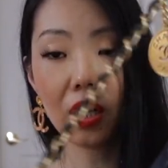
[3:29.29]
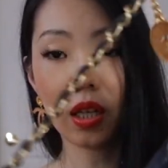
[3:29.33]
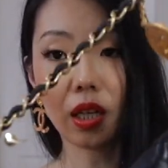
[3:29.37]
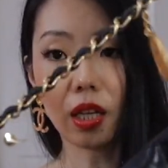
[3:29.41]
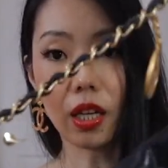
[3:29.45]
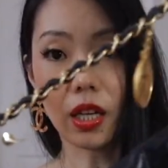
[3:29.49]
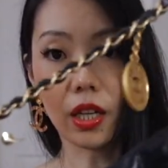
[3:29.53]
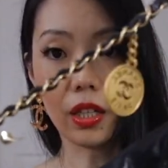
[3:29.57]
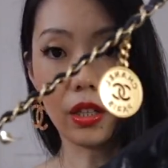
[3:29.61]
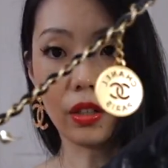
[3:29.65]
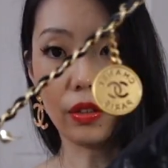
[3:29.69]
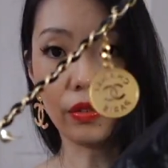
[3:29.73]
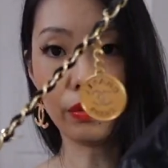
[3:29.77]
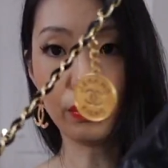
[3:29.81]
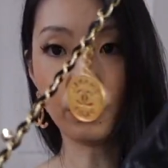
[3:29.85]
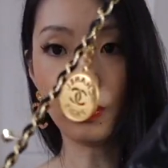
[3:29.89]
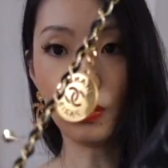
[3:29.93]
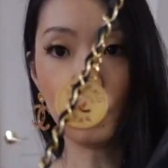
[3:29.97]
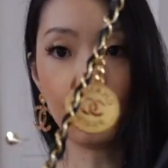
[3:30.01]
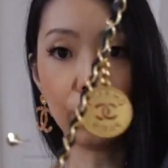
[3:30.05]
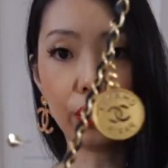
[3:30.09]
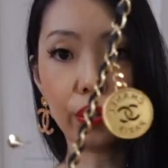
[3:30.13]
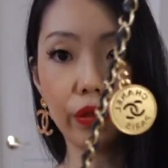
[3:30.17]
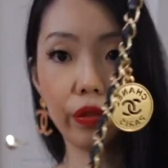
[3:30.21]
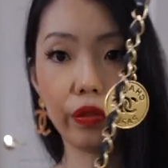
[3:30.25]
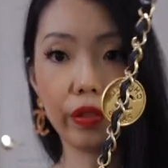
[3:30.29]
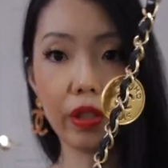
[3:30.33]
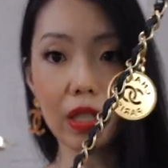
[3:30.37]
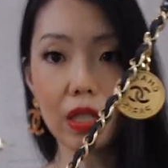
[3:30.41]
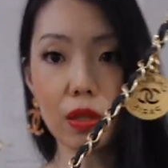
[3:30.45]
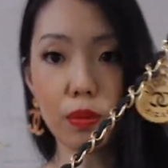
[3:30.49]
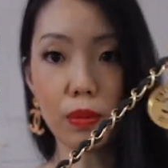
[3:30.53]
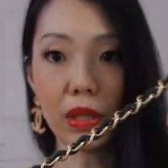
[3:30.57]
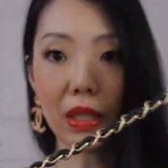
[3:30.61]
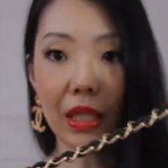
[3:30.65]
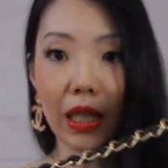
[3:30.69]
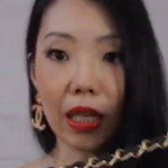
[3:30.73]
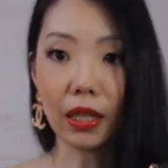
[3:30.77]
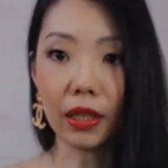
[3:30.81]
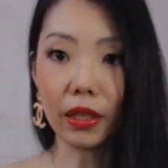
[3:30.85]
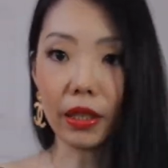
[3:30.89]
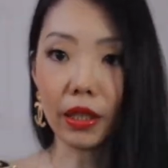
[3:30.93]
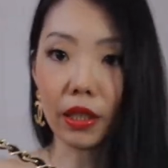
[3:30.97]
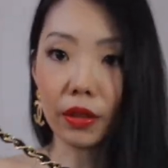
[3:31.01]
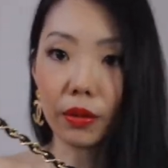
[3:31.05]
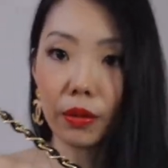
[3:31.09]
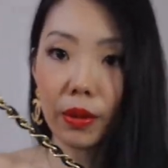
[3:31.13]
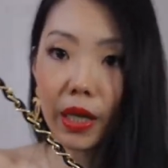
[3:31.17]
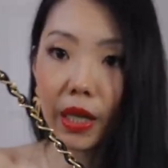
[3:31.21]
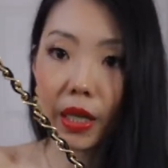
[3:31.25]
kind of move this
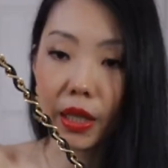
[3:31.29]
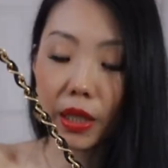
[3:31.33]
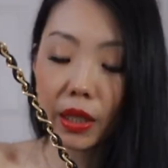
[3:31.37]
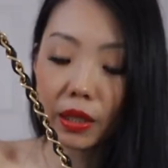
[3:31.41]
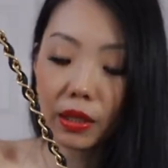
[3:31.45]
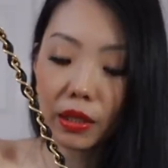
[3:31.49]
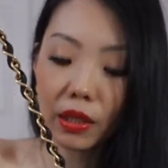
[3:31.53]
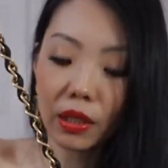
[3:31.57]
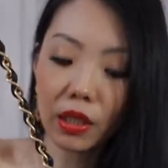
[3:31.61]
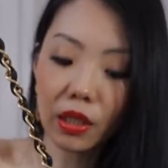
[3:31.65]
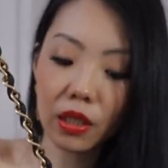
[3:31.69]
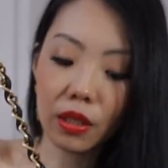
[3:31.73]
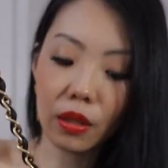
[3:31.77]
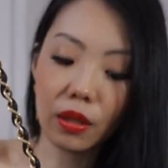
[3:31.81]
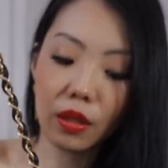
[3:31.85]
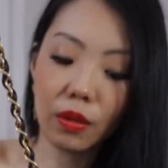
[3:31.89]
medallion around,